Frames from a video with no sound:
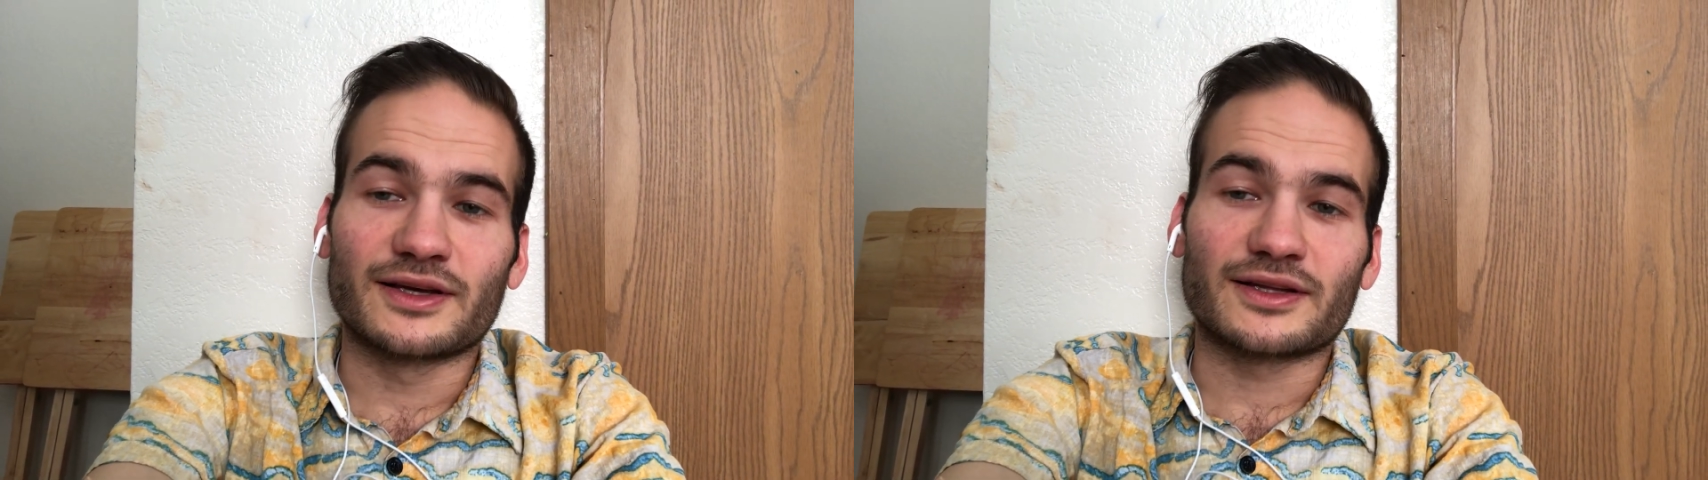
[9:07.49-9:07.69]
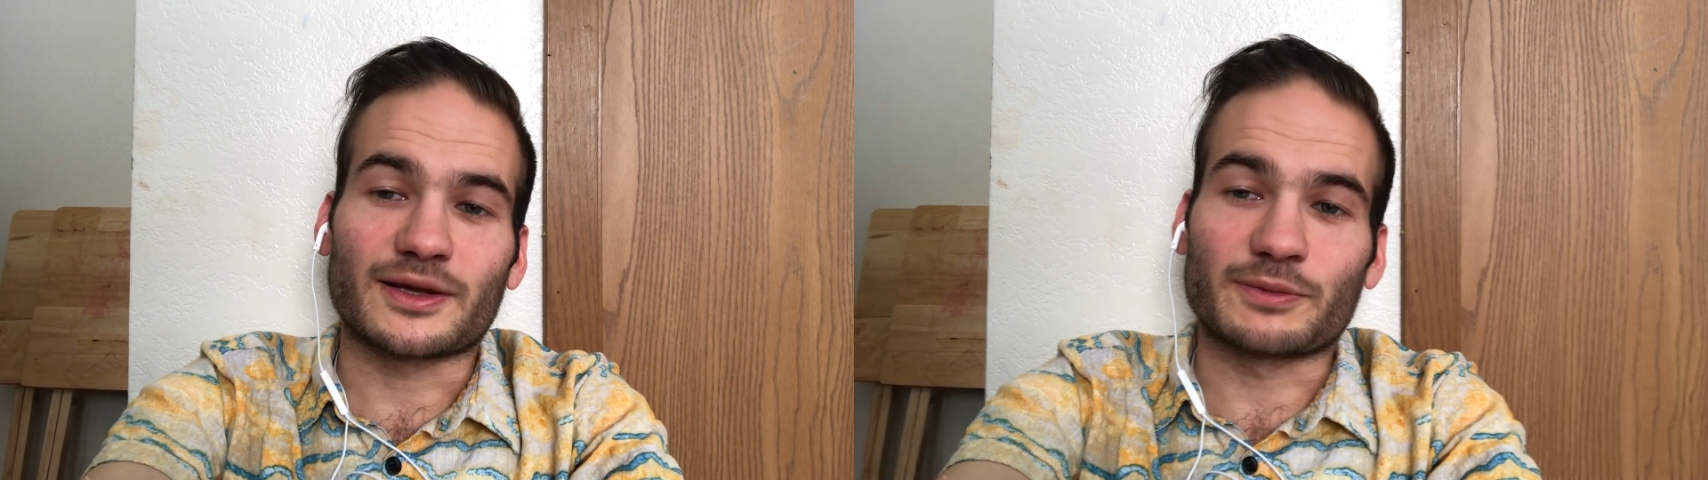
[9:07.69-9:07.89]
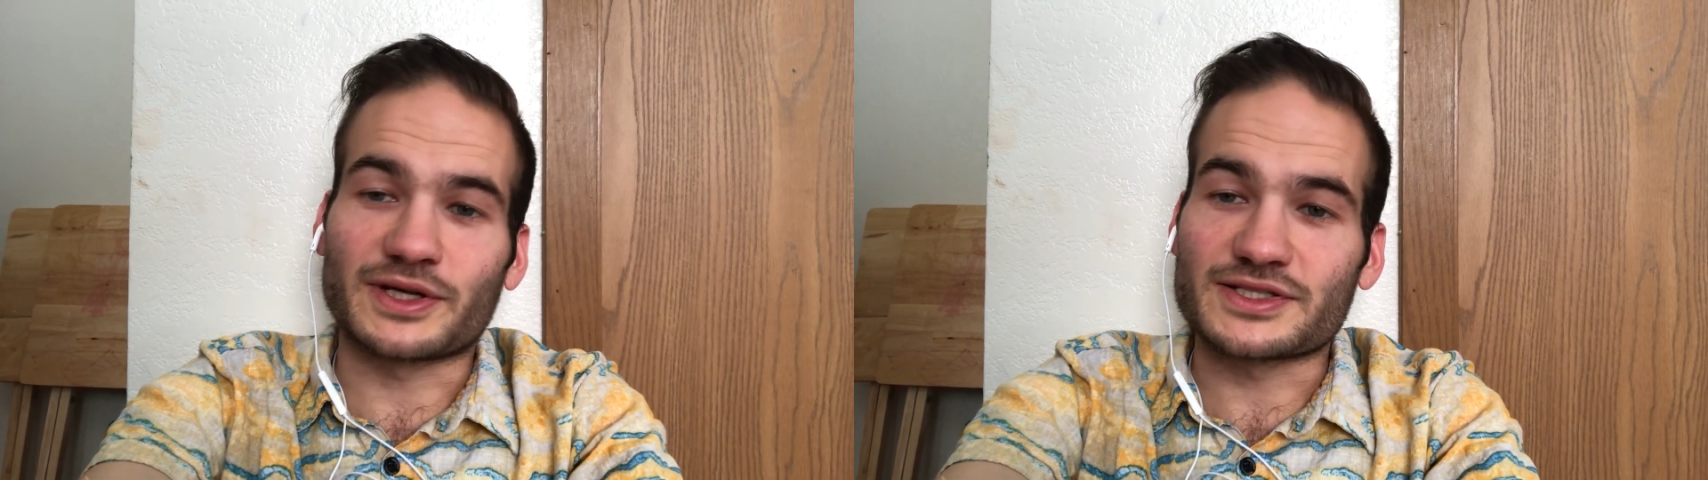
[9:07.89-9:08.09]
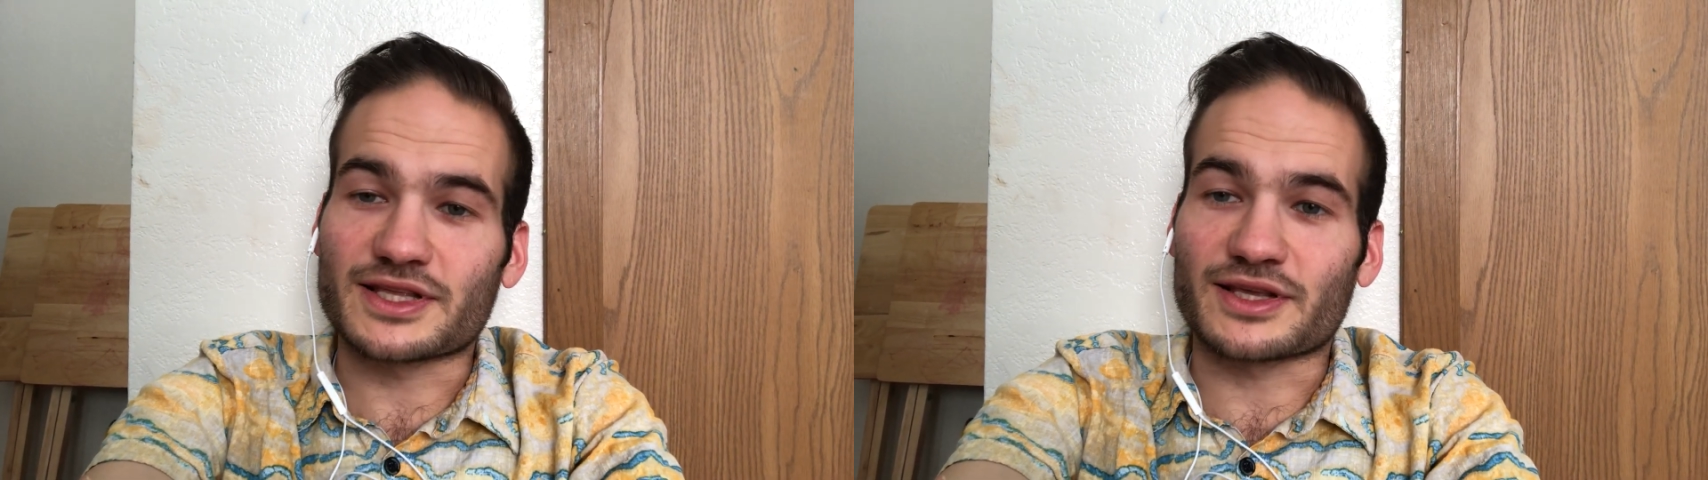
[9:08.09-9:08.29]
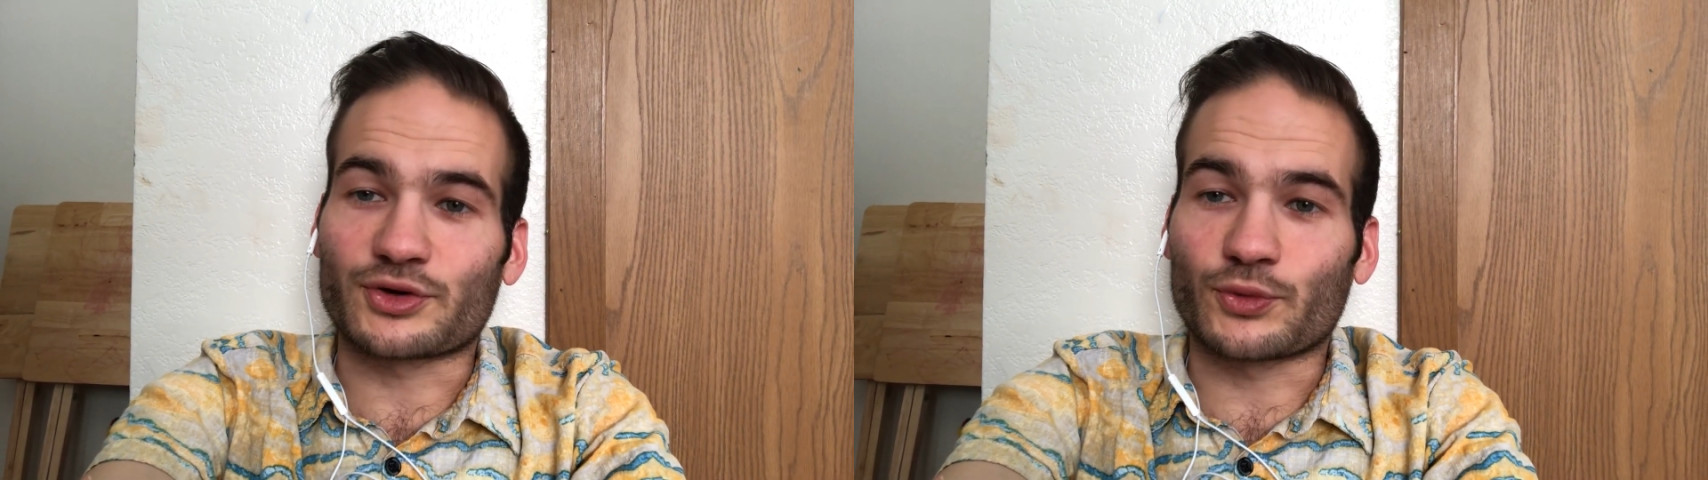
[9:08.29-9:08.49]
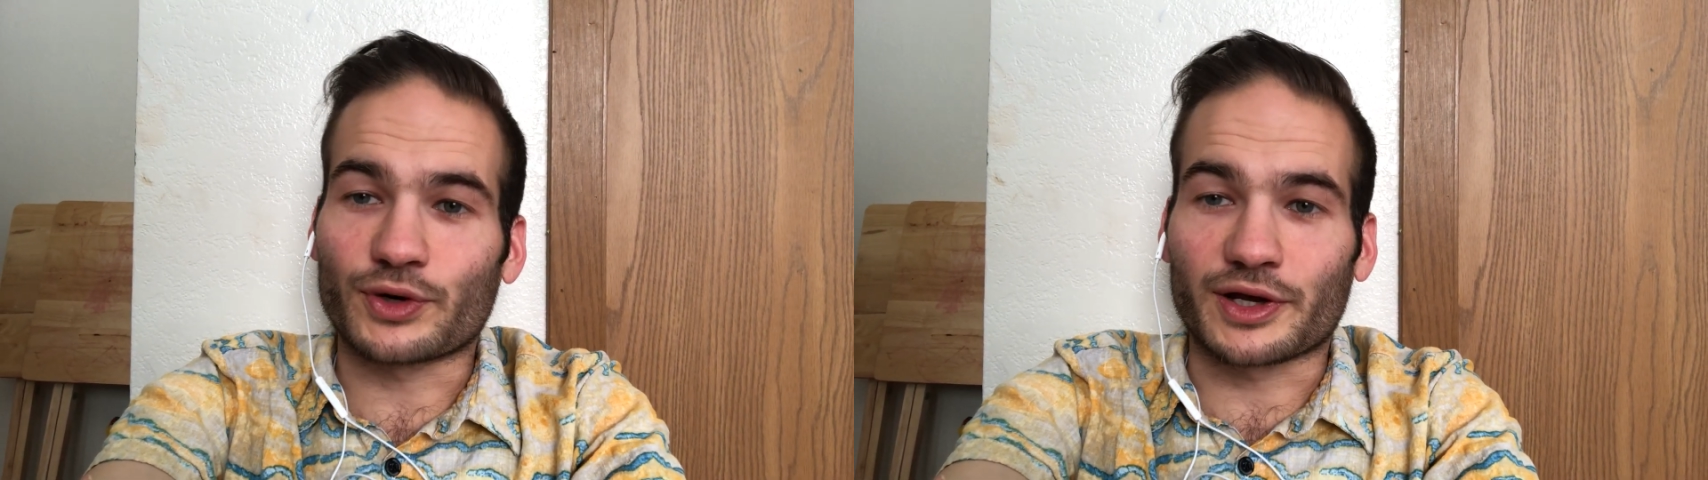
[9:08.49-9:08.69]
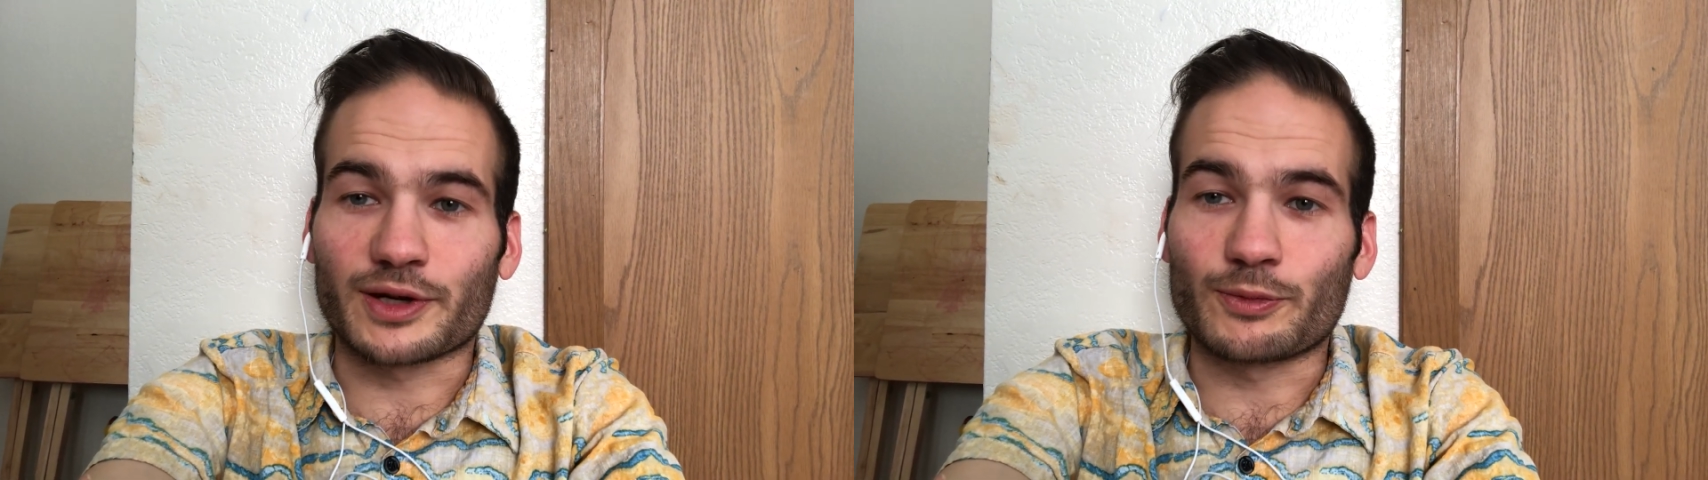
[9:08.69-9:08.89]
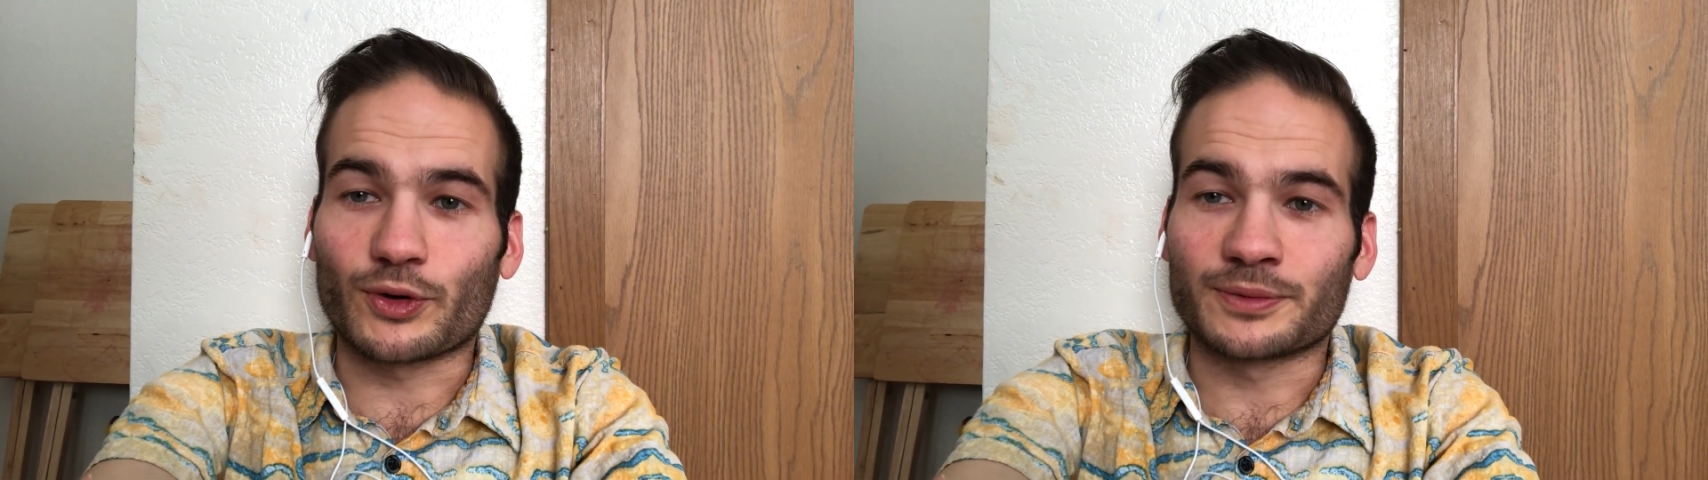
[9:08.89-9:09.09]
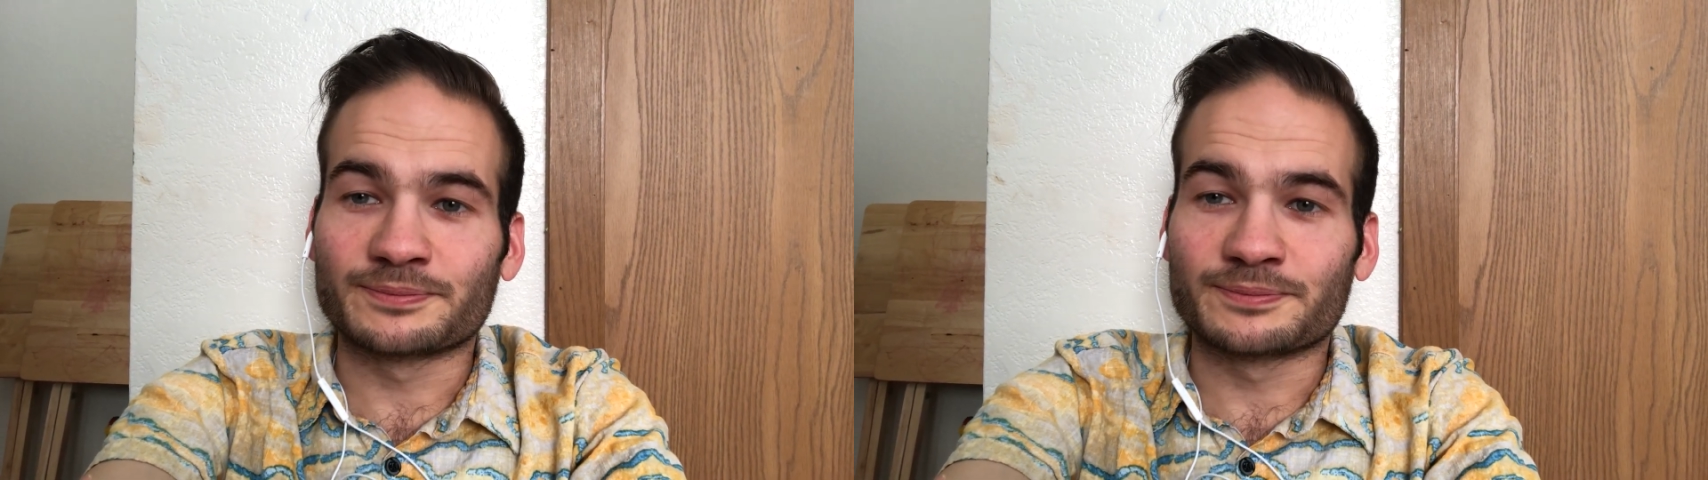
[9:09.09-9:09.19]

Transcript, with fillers: That means that they don't work anymore.